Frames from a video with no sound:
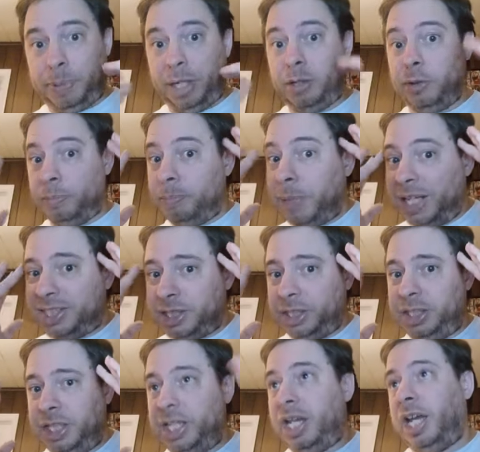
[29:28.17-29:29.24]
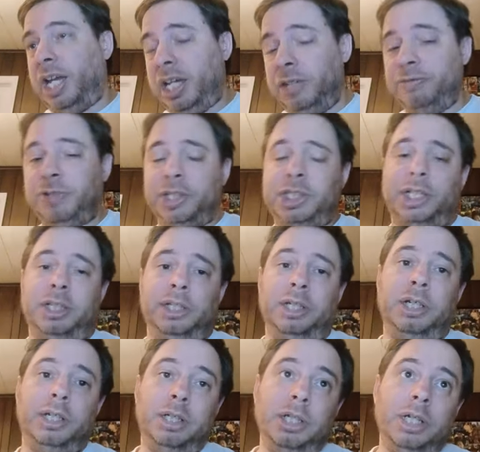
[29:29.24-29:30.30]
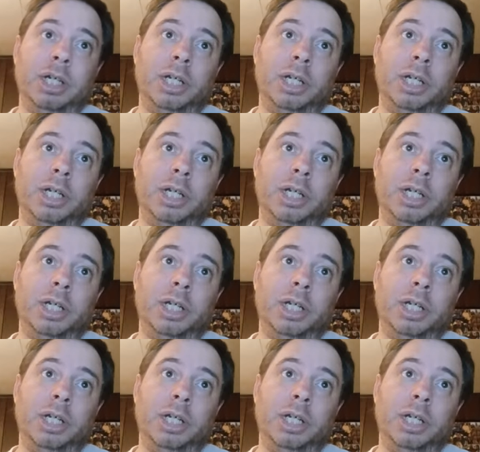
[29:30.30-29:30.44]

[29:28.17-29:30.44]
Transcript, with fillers: better mentally and physically,